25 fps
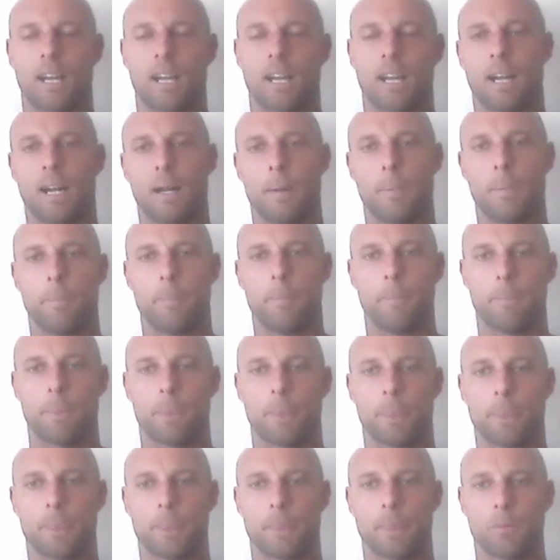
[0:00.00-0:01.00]

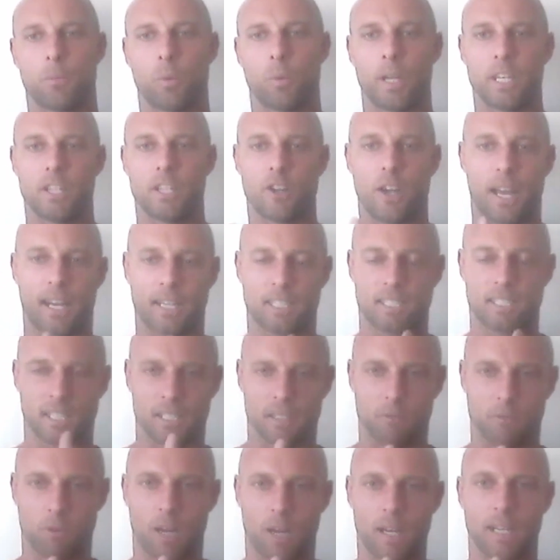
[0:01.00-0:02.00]
when you're
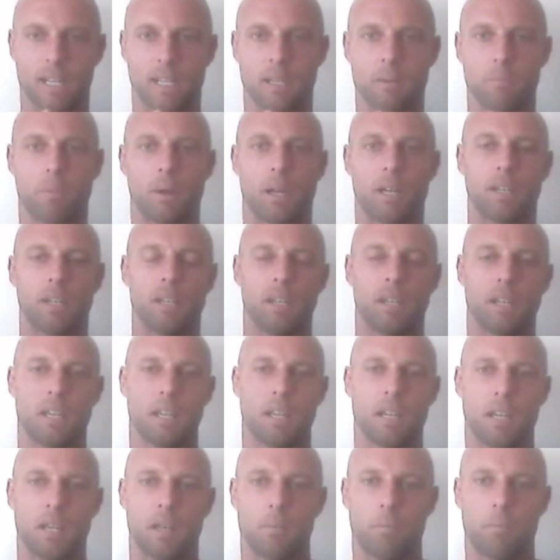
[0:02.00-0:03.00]
actually running. But
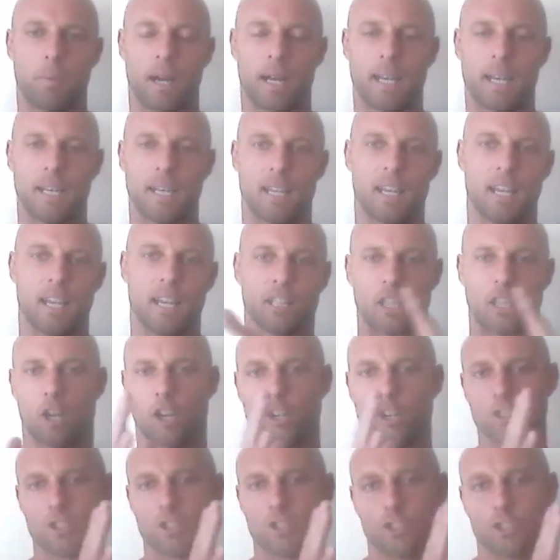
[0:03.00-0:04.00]

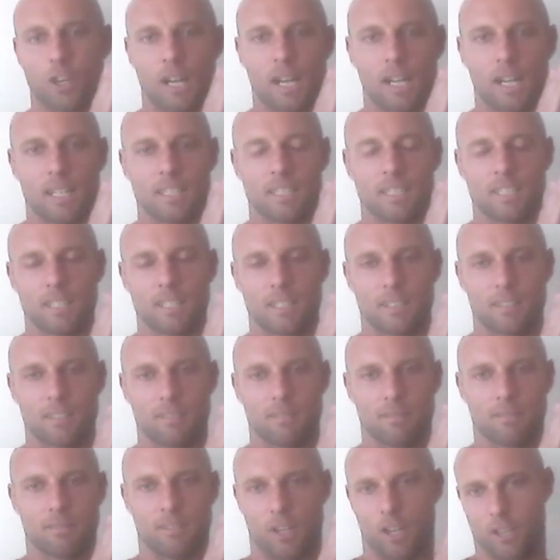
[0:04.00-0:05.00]
long strides,
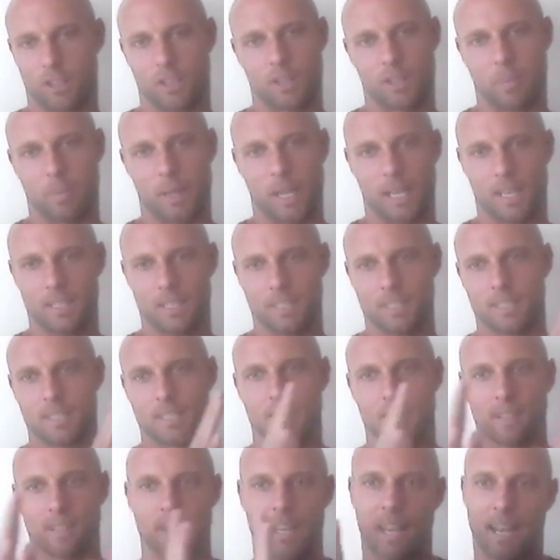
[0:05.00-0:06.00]
not the
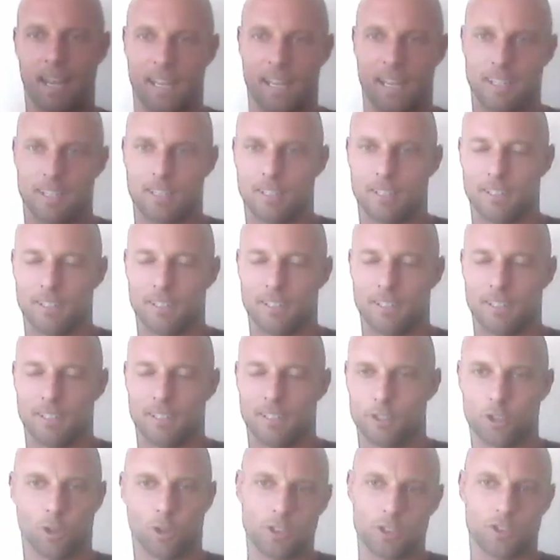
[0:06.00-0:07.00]
best, and
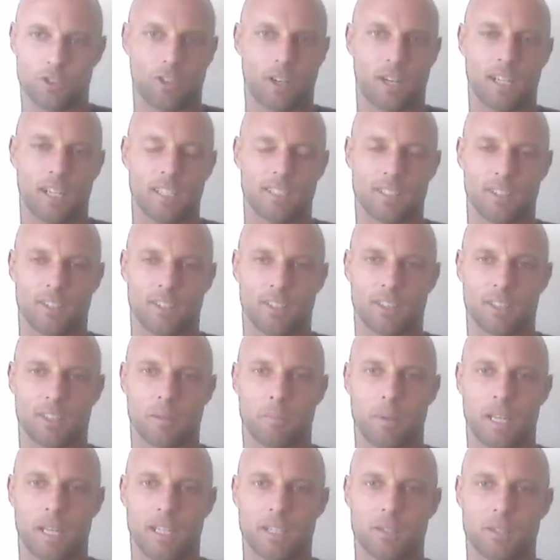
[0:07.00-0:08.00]
short strides,
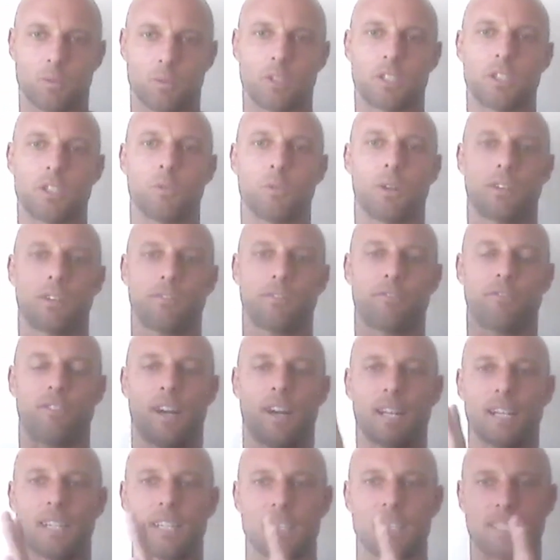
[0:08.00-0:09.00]
not the best. What you want to
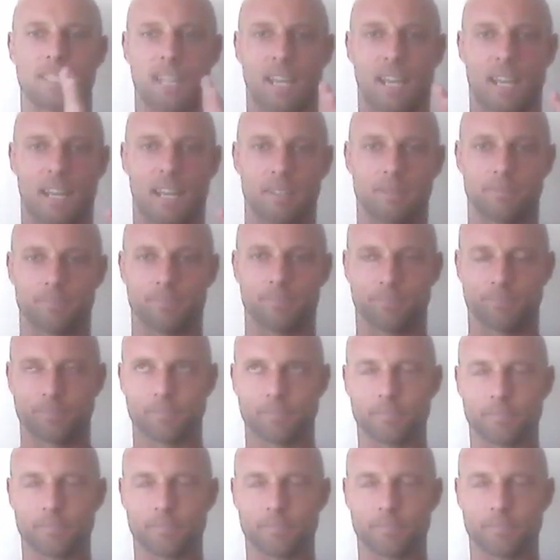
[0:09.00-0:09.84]
find is that